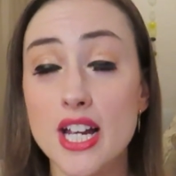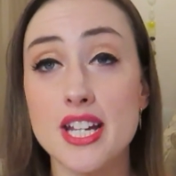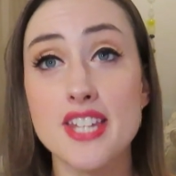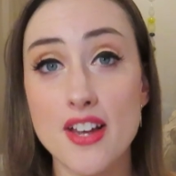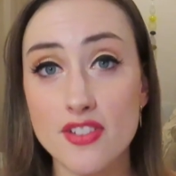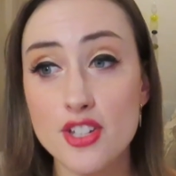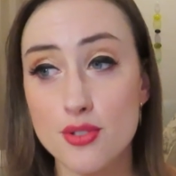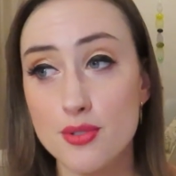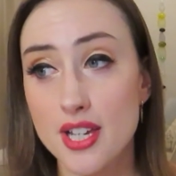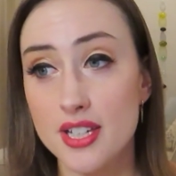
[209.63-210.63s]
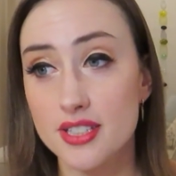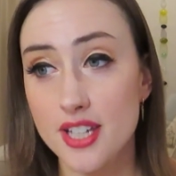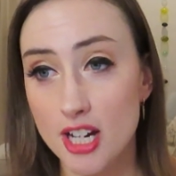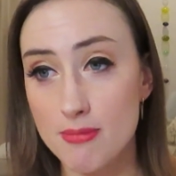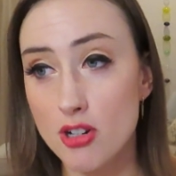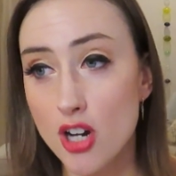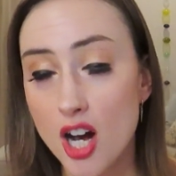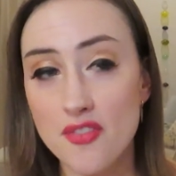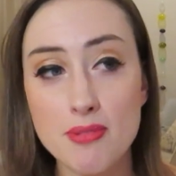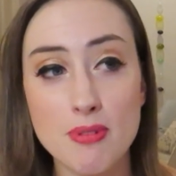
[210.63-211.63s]
I definitely do get caramel
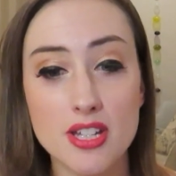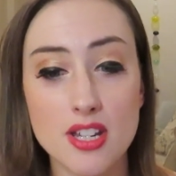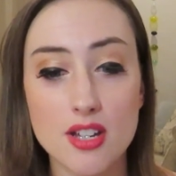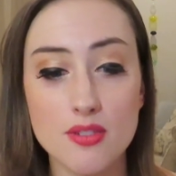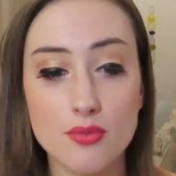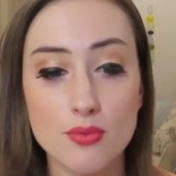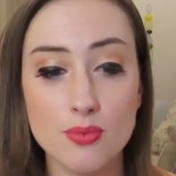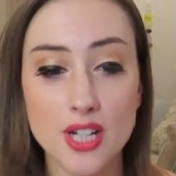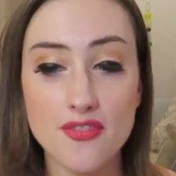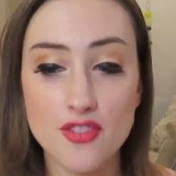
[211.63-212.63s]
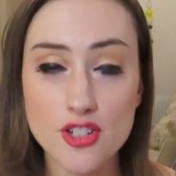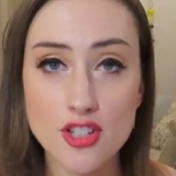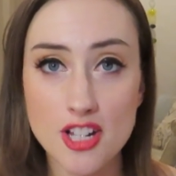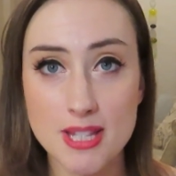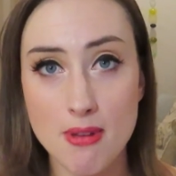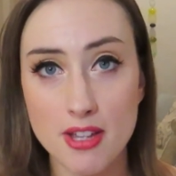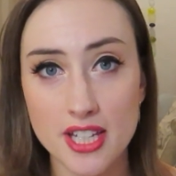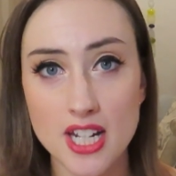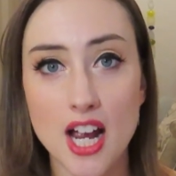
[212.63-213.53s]
coffee, but when I first started smelling it,